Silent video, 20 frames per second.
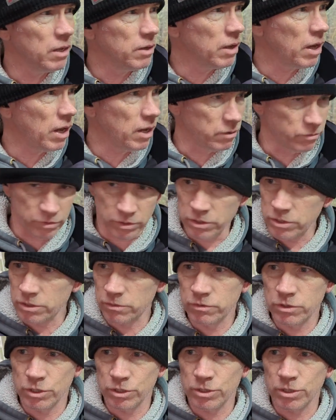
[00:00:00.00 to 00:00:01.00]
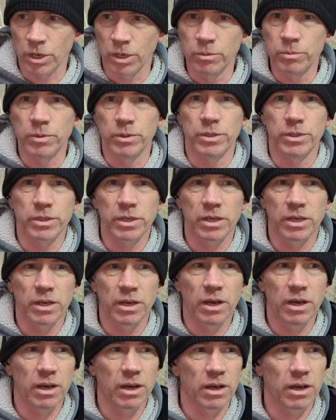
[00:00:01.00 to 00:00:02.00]
the heavens have just opened.
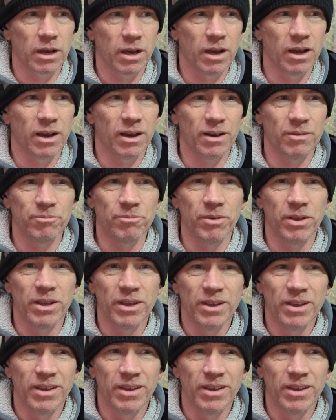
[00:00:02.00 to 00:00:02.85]
Back